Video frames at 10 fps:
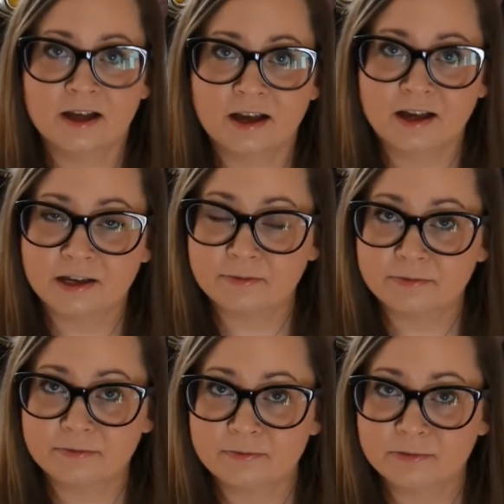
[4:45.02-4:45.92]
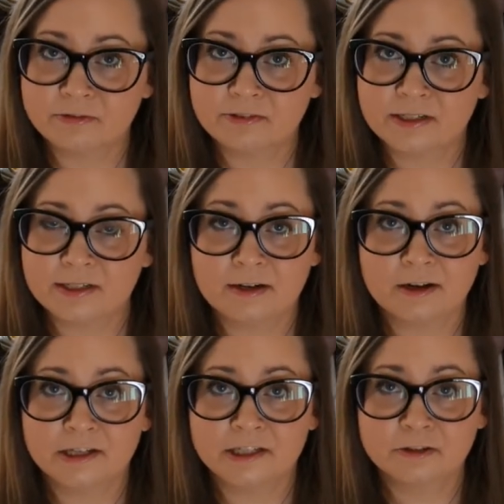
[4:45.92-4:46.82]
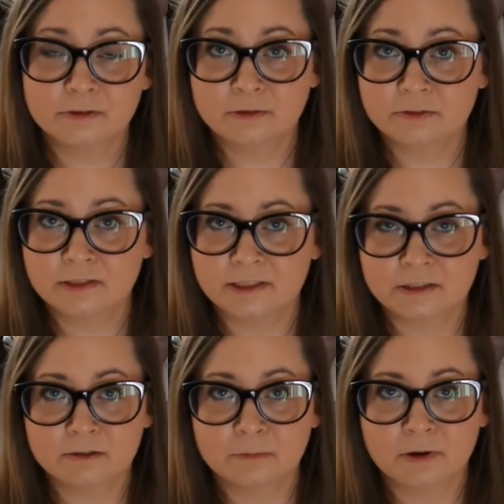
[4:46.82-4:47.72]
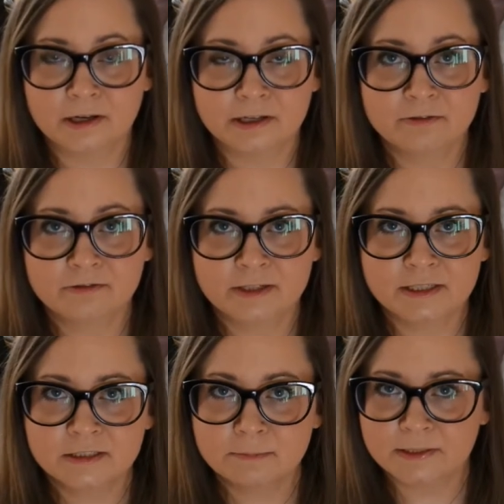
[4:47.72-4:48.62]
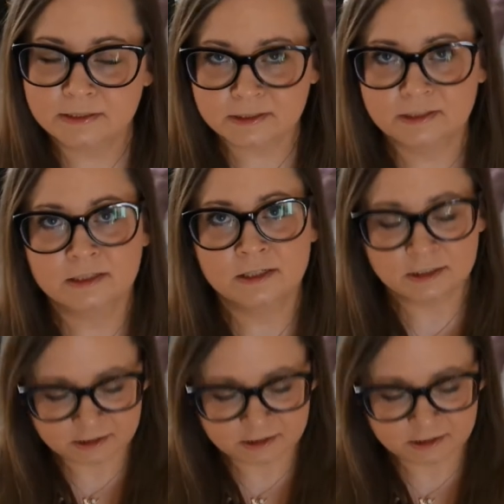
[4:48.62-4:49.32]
I would really like to continue my French binge.